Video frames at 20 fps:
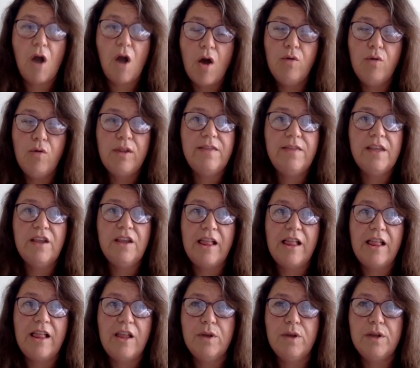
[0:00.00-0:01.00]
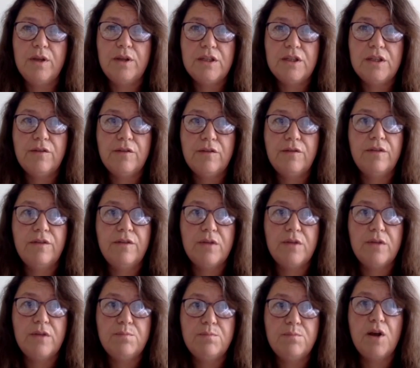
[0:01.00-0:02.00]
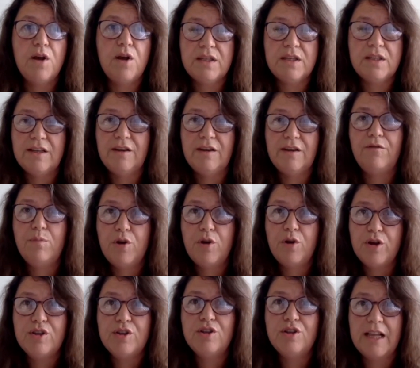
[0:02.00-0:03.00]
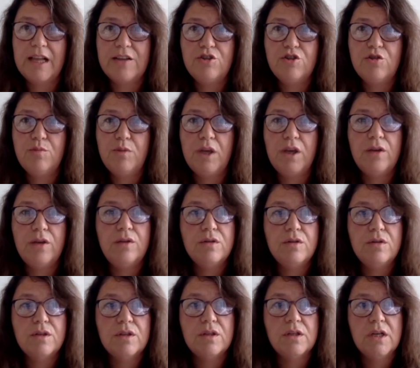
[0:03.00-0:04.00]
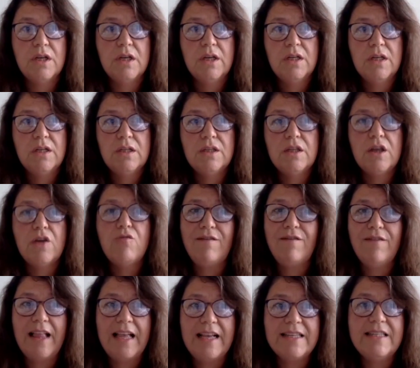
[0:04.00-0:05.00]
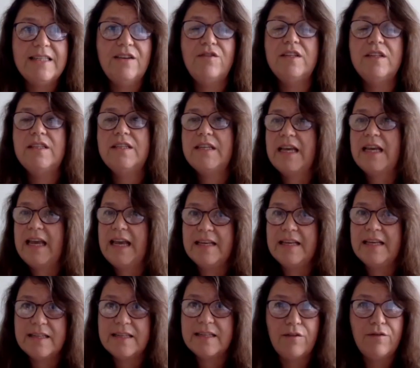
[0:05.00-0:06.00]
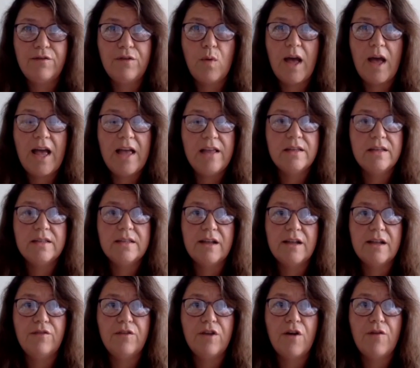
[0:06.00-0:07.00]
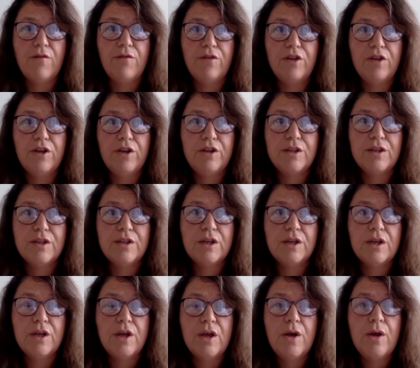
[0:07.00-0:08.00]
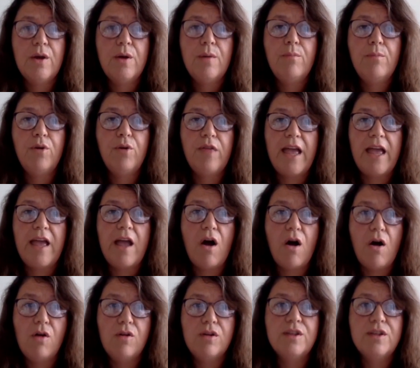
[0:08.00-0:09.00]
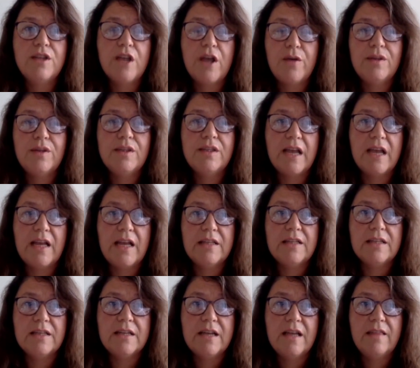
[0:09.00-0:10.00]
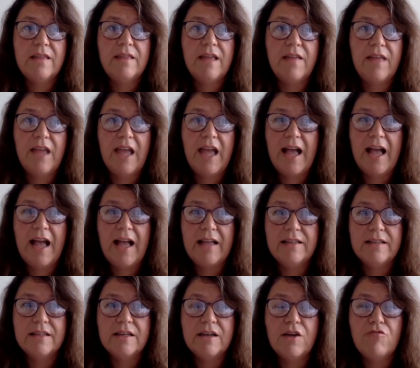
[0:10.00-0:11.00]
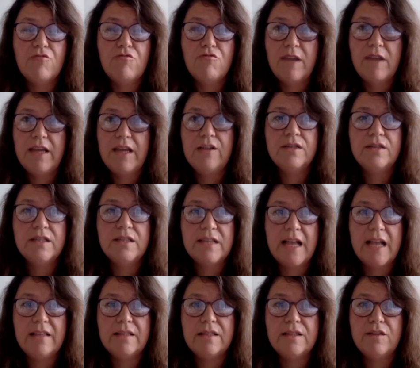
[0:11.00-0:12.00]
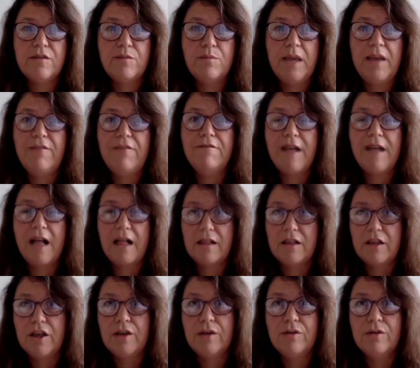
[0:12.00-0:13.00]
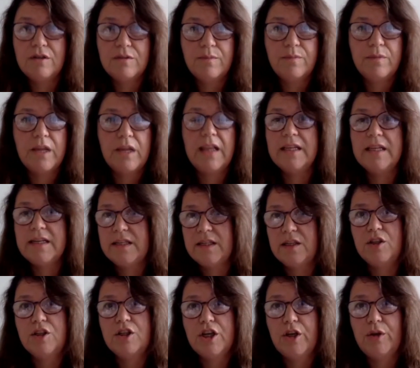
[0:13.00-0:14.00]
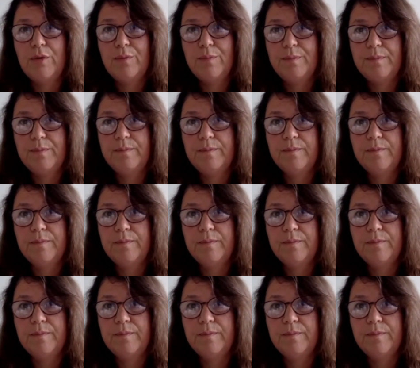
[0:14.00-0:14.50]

not only the development of those positive personal attributes, so reflexivity, self-awareness, self-confidence, but they also said that they had a real sense of being valued and listened to.